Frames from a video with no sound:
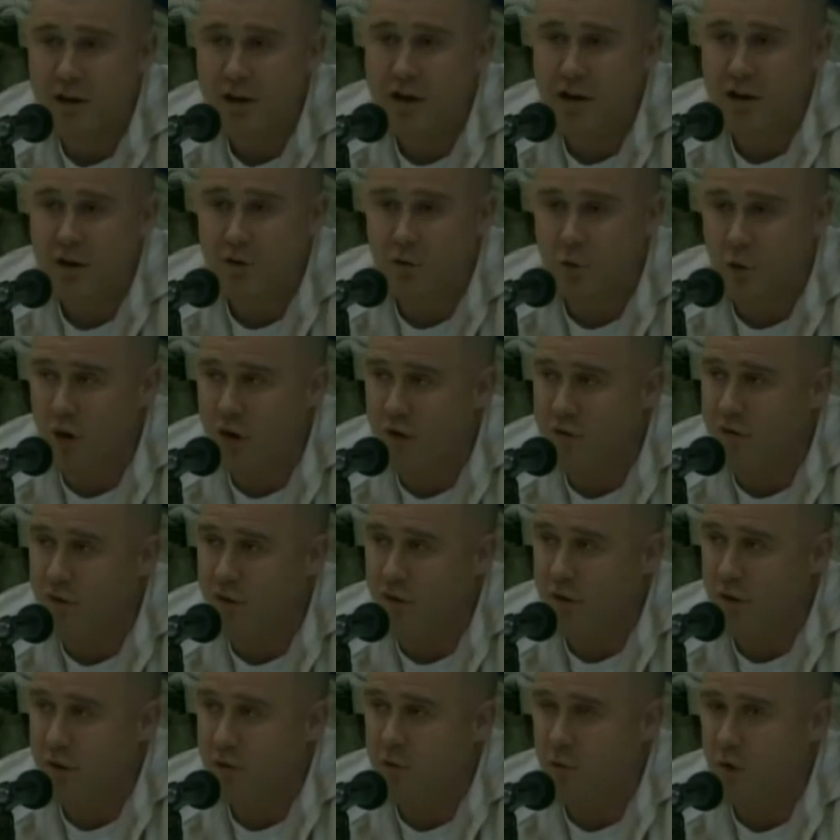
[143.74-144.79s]
It was
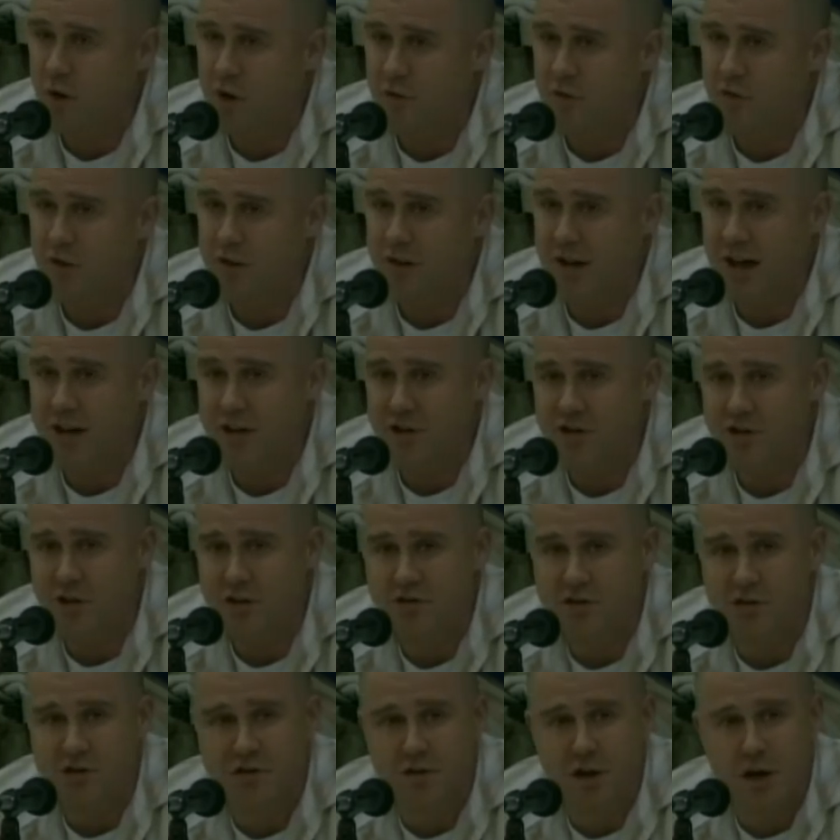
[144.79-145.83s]
wonderful, and it was wonderful not
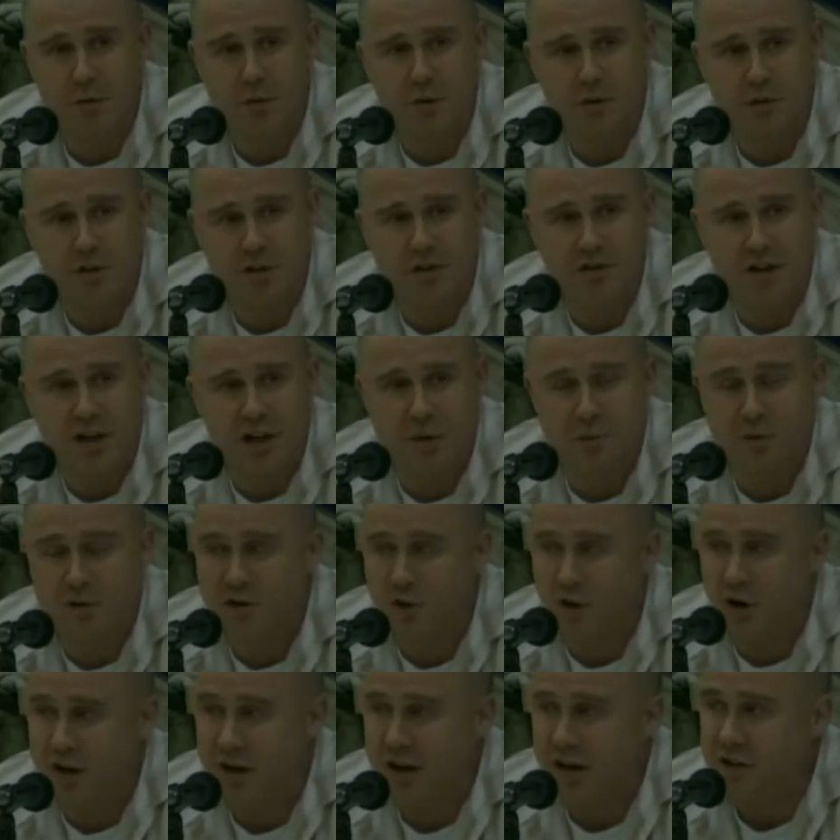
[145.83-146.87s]
just in terms of its
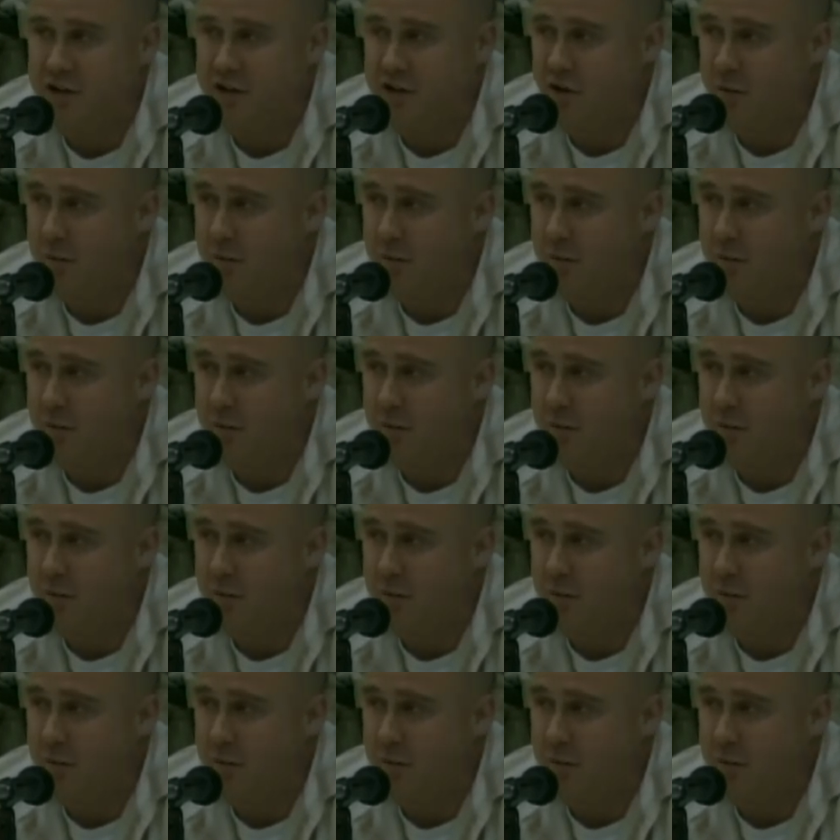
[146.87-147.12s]
celebratory nature,